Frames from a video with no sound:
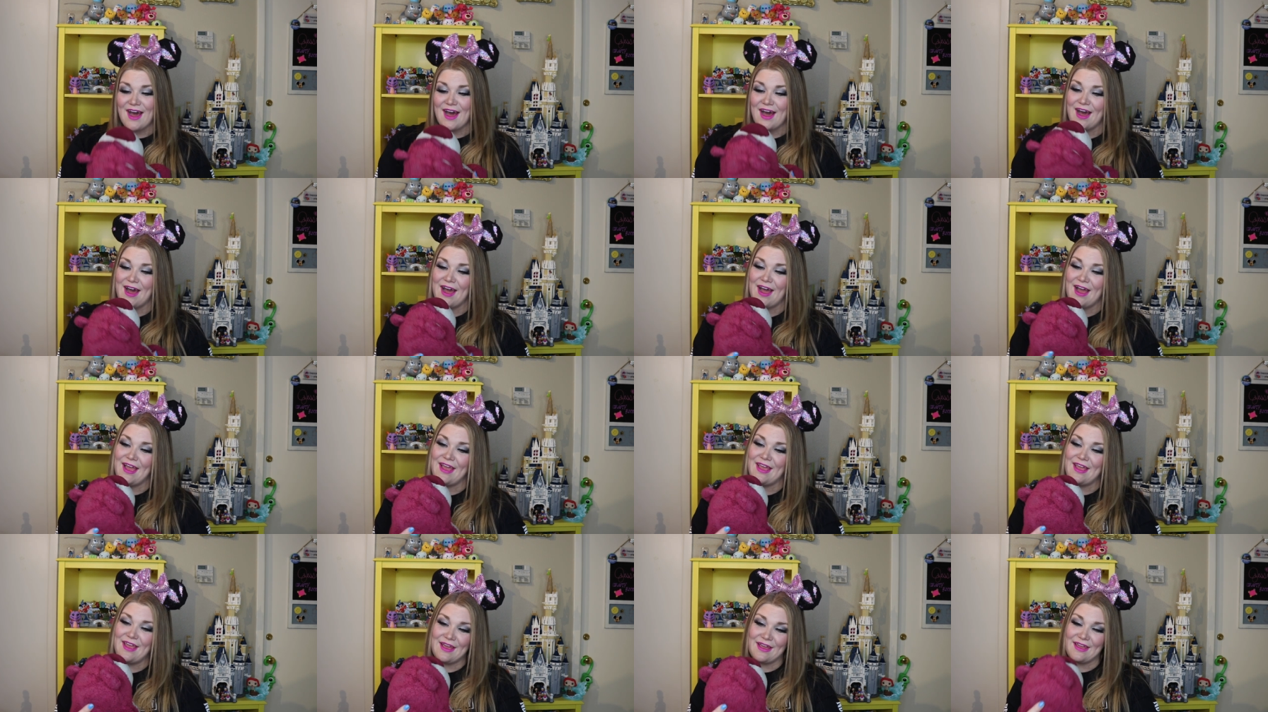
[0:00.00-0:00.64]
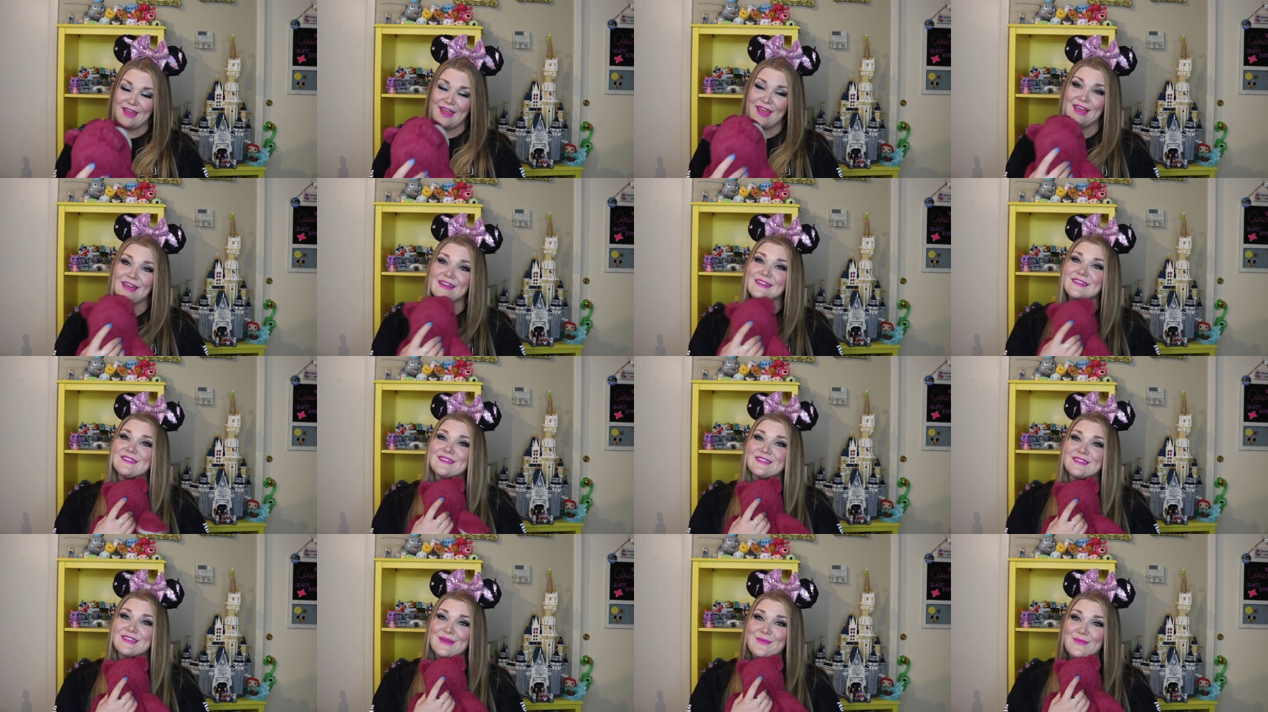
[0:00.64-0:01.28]
I
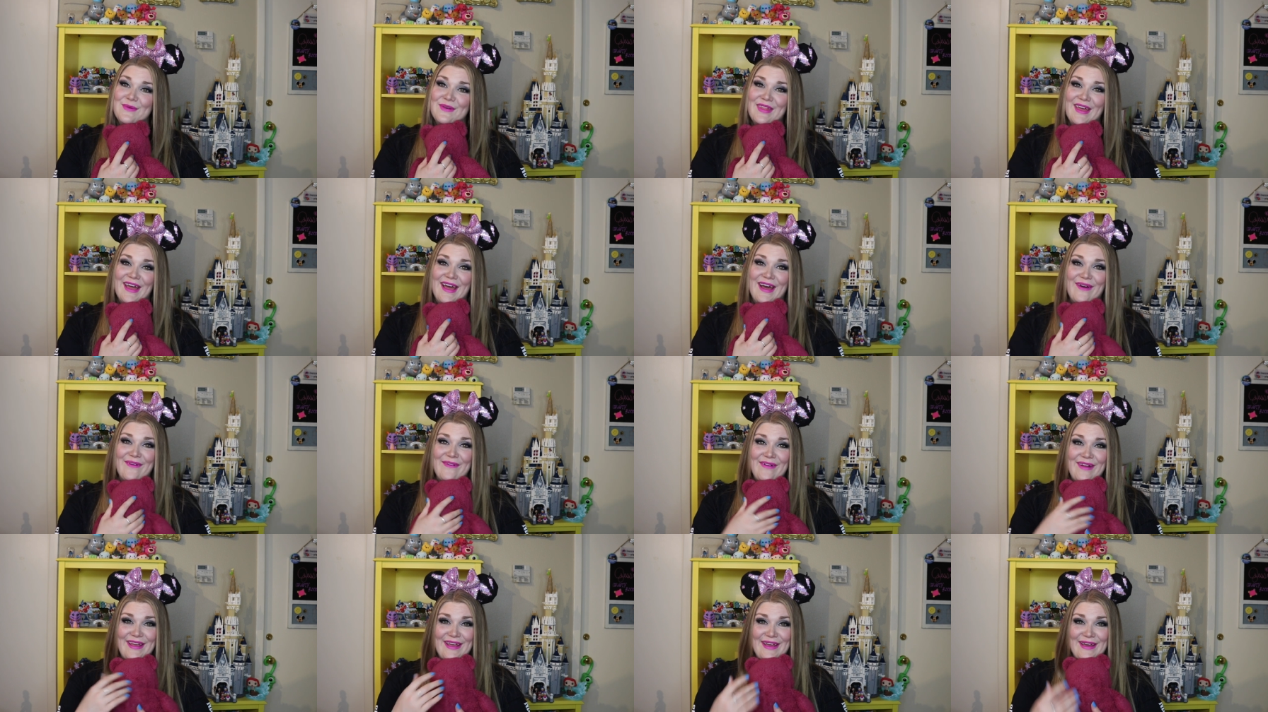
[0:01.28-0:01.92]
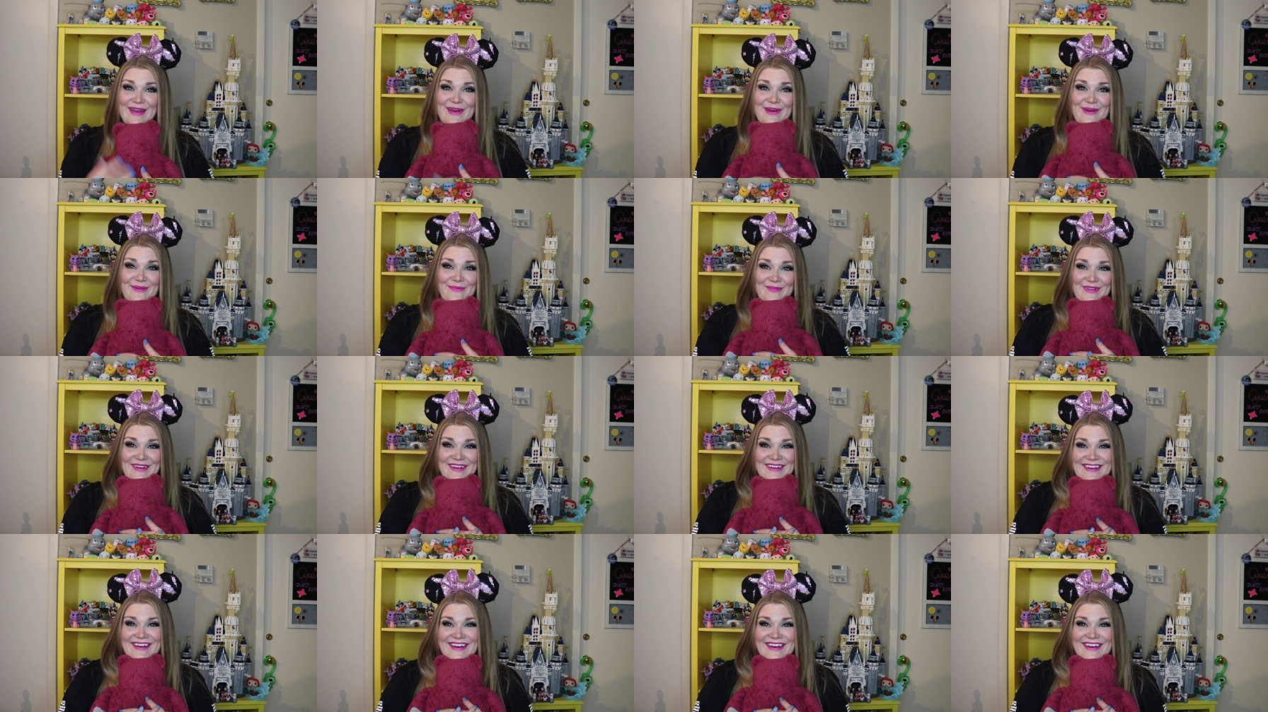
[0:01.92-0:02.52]
can't sleep without him.